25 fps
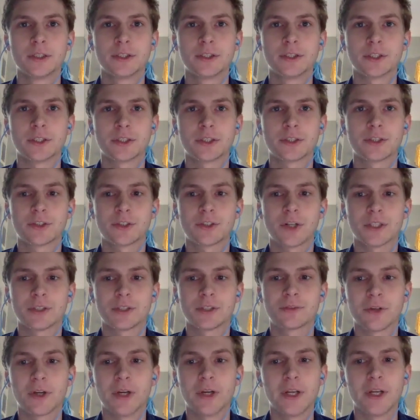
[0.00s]
just
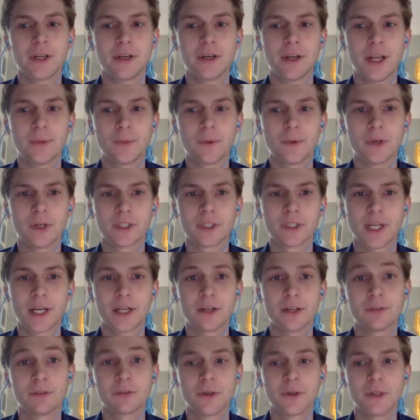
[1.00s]
stress-free and able to just kind
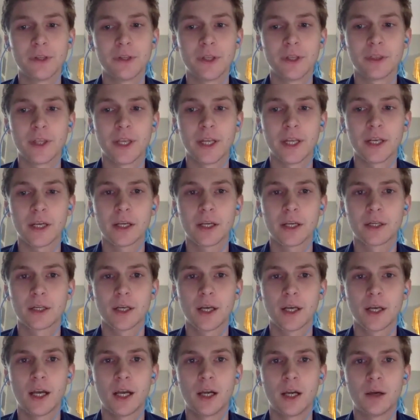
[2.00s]
of freely think.
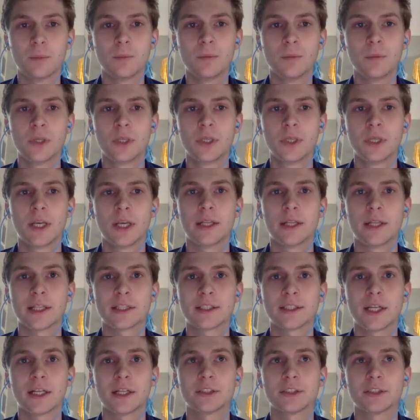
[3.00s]
And
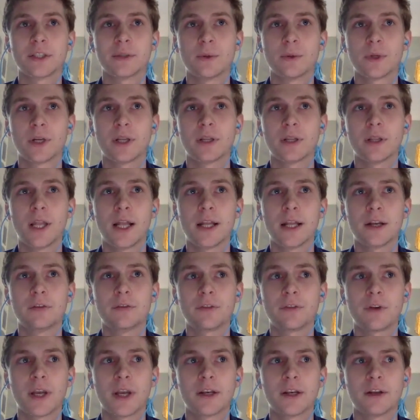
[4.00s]
that's honestly when a lot of
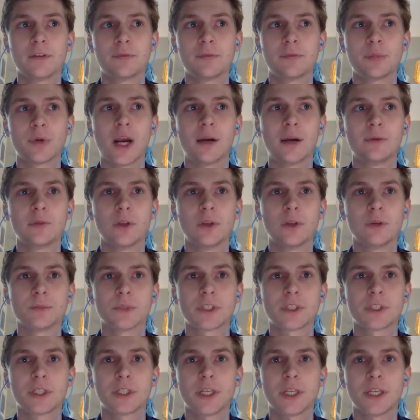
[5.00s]
kind of
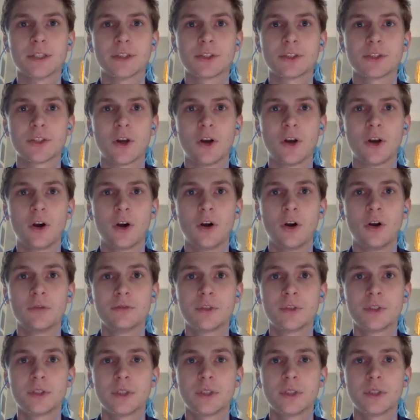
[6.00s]
problems get
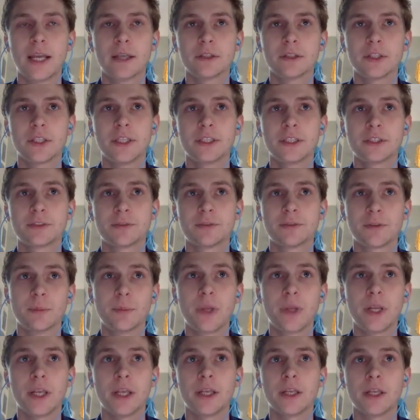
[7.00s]
solved, at least for
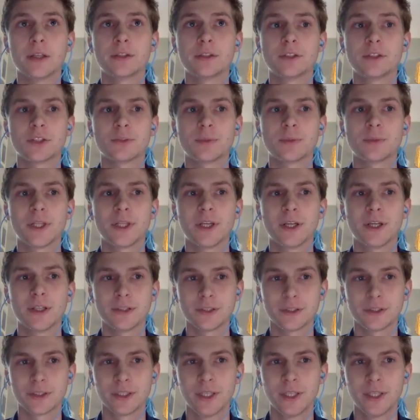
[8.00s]
me, just
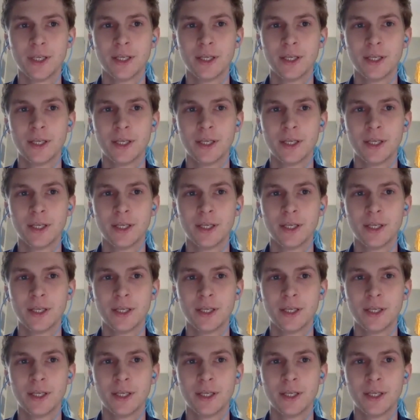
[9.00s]
because